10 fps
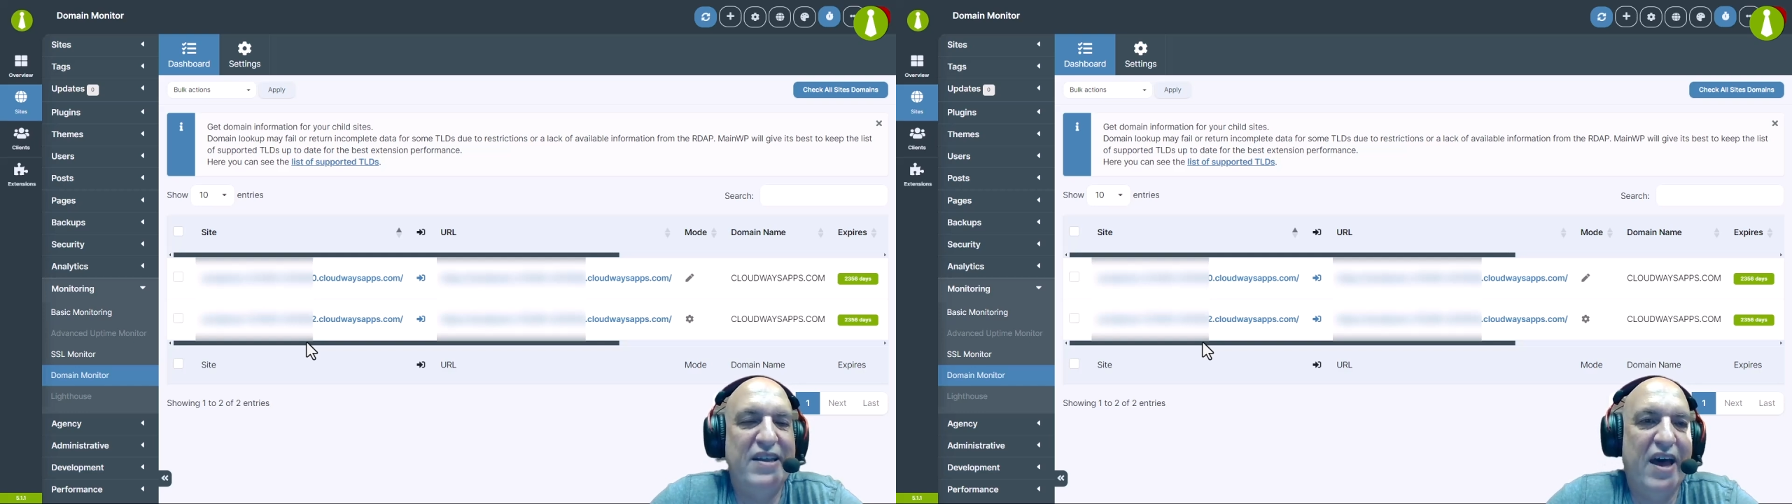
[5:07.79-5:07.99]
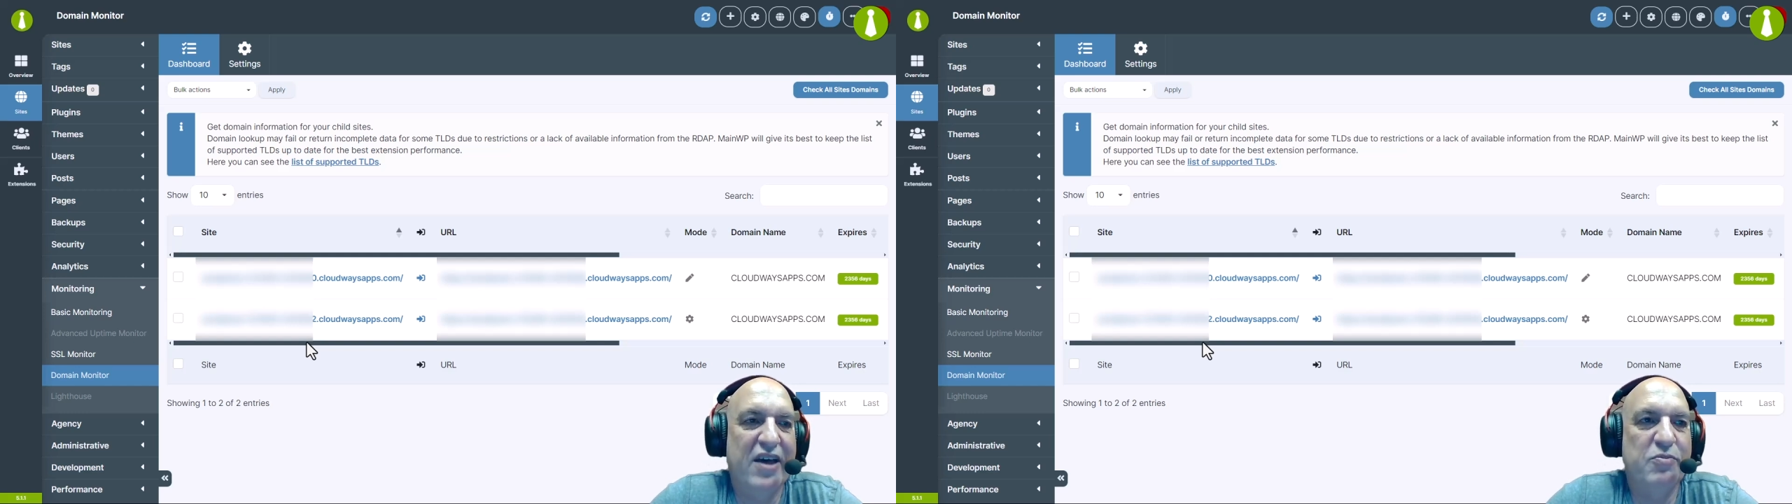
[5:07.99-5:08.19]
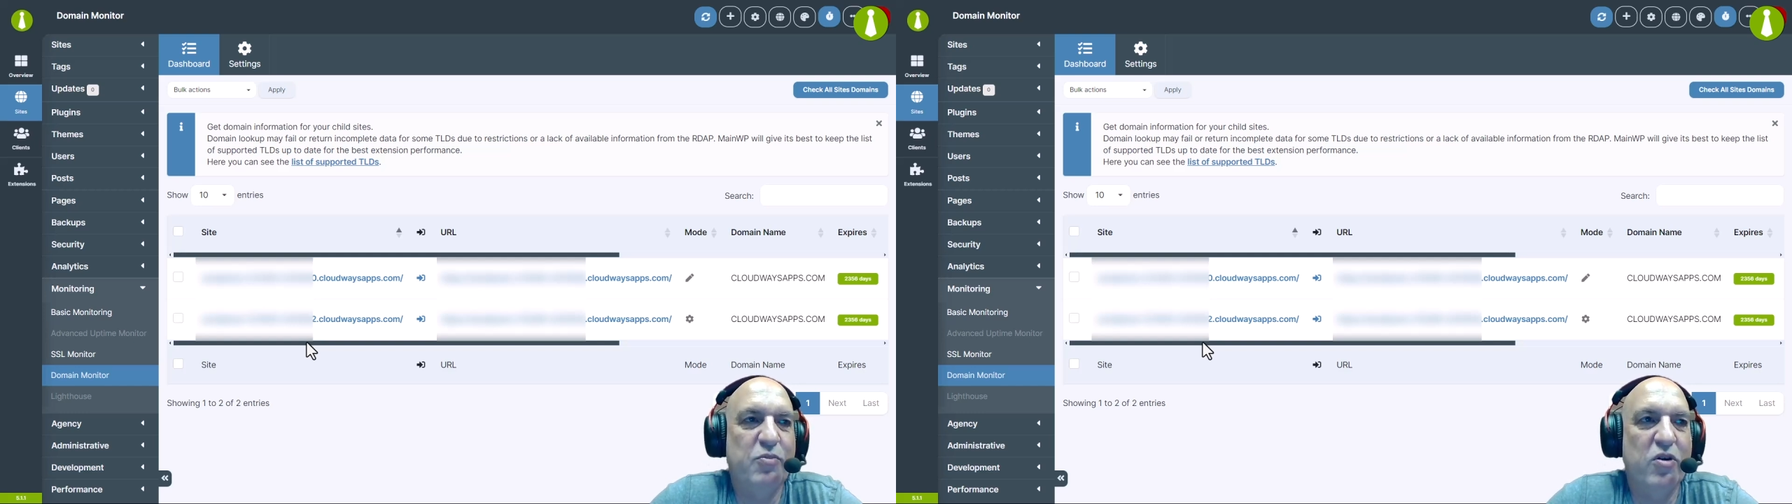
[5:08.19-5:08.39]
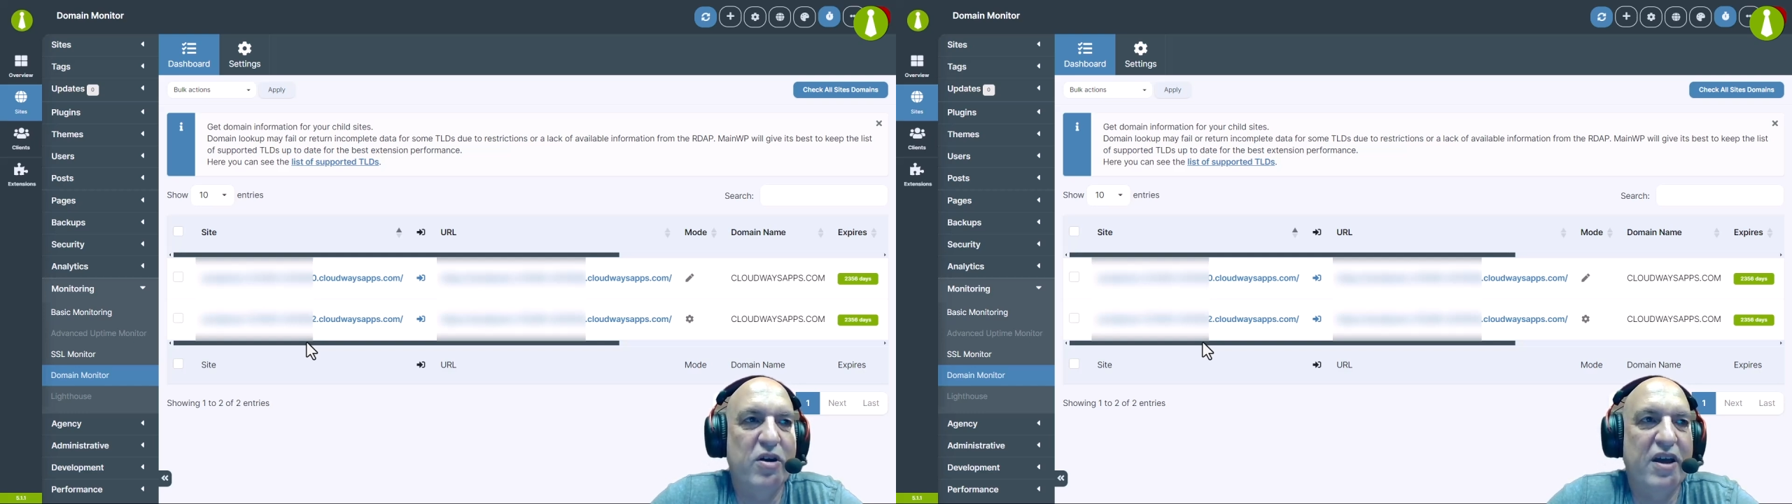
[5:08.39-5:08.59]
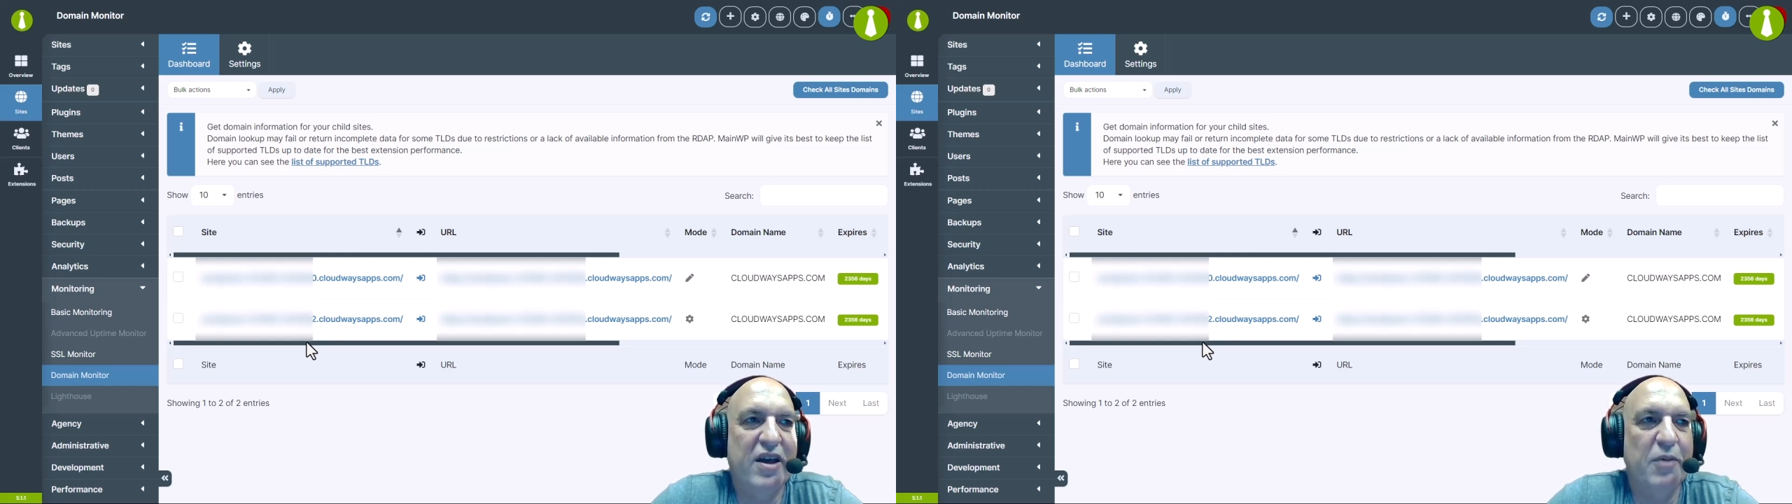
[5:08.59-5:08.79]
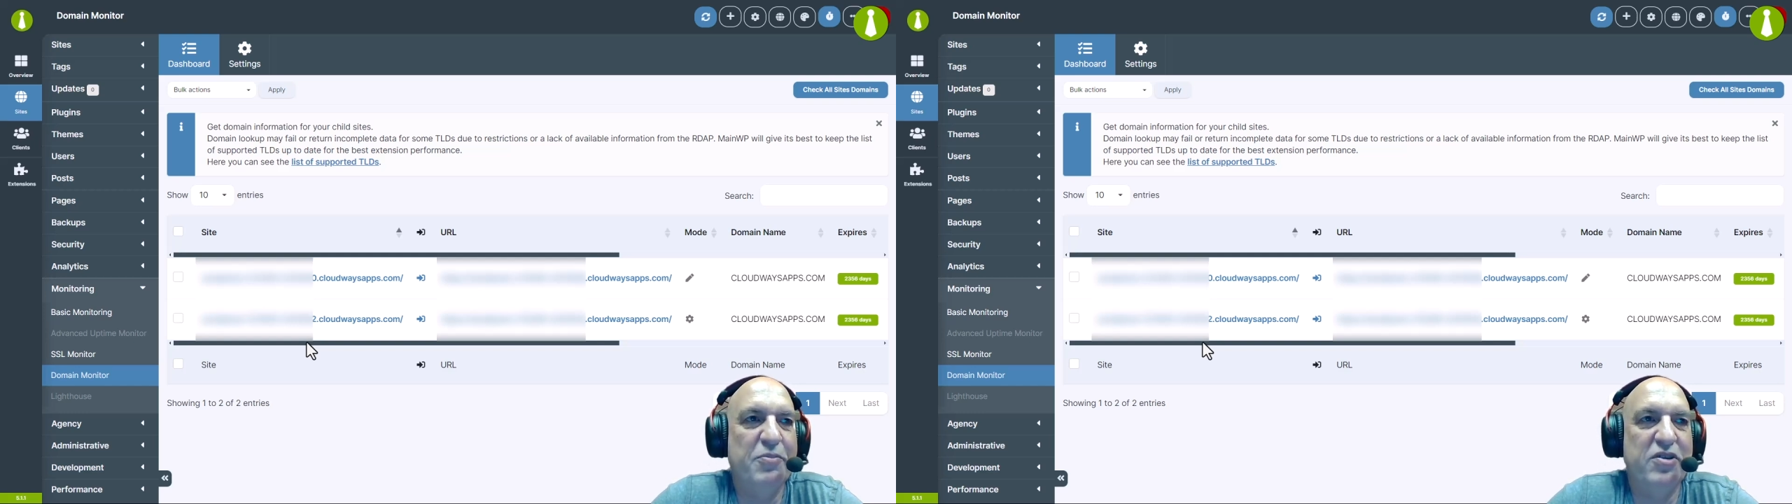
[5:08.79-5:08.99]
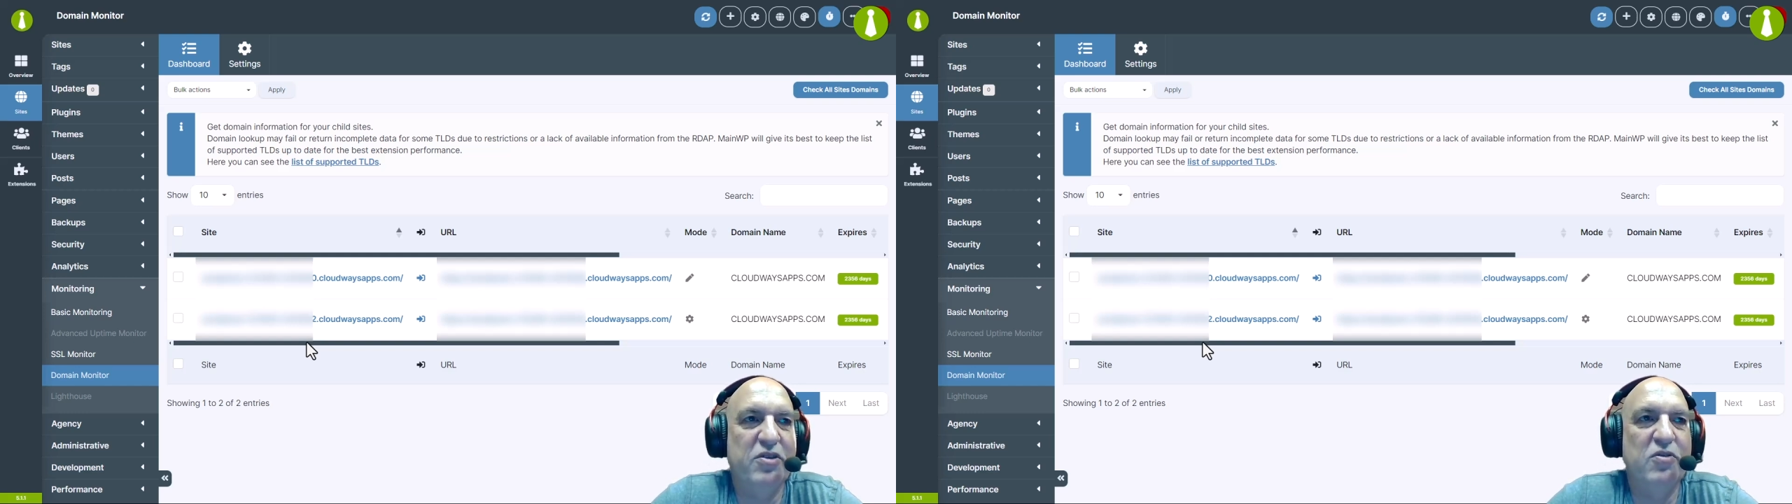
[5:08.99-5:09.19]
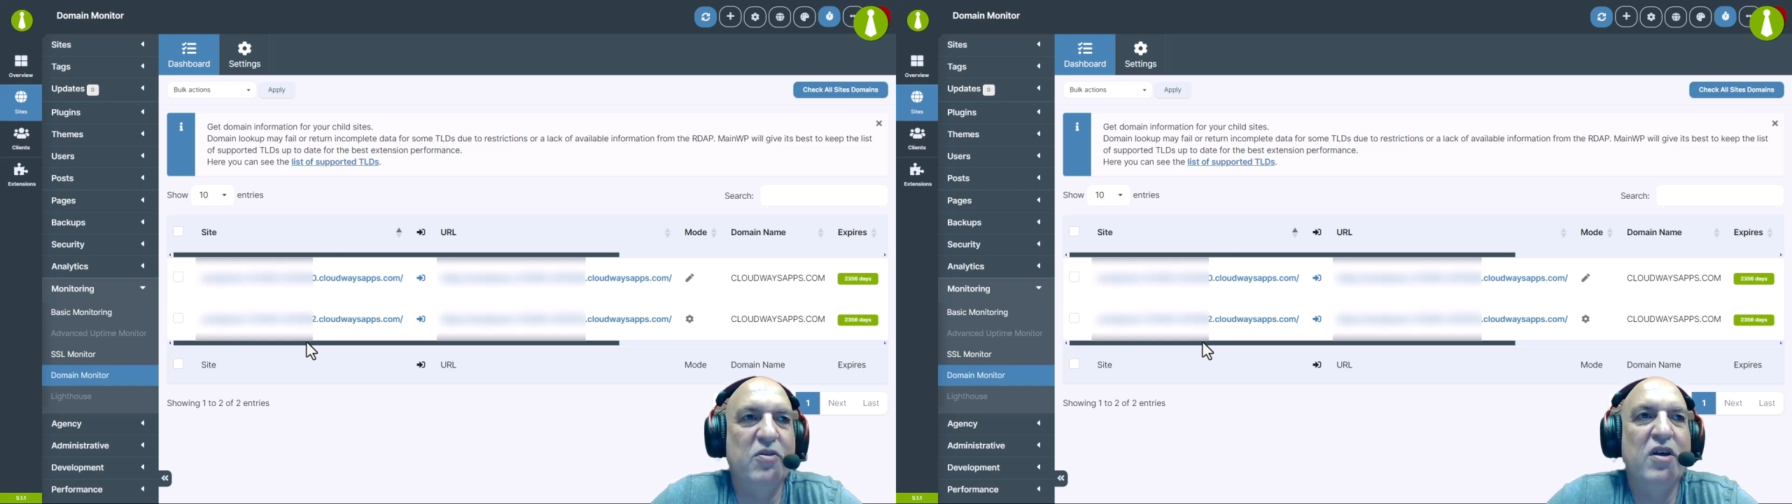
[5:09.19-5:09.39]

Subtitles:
dashboard helps you